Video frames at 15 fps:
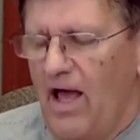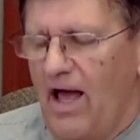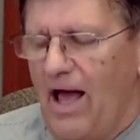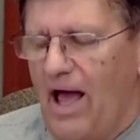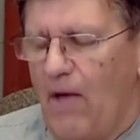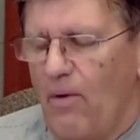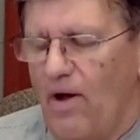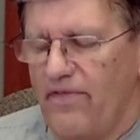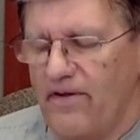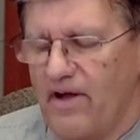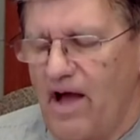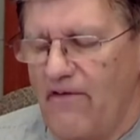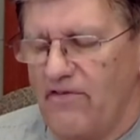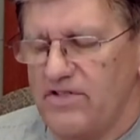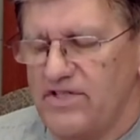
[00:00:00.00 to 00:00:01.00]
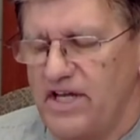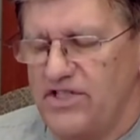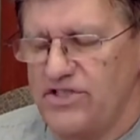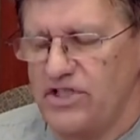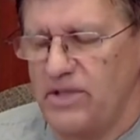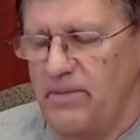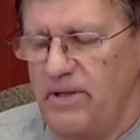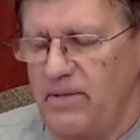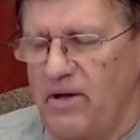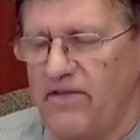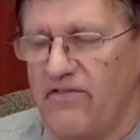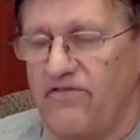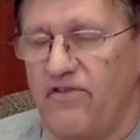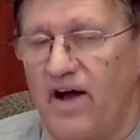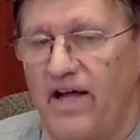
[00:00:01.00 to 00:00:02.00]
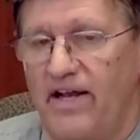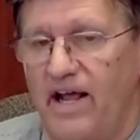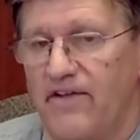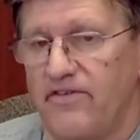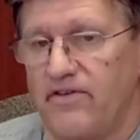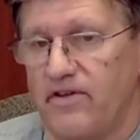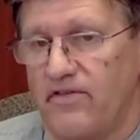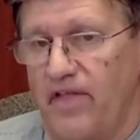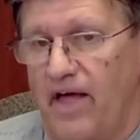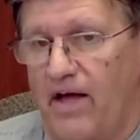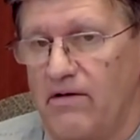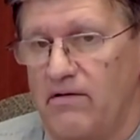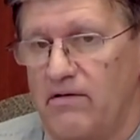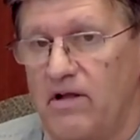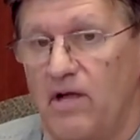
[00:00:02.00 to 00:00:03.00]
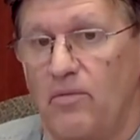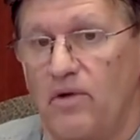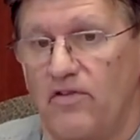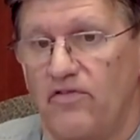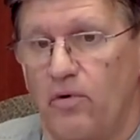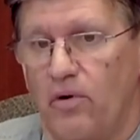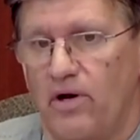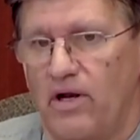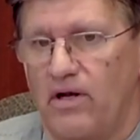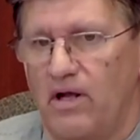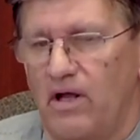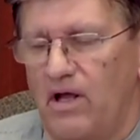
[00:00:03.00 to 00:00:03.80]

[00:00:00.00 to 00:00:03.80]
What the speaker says: I want the conversation to be about the finances of that. Can we afford it?